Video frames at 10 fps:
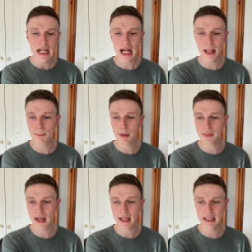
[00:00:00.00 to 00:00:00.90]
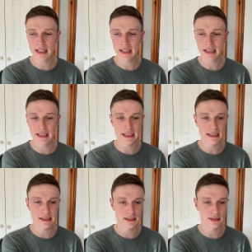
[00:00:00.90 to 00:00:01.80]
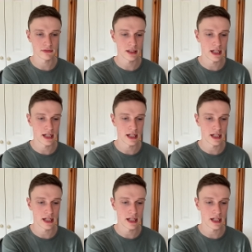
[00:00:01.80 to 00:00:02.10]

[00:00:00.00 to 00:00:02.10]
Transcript: I'll put that in Easter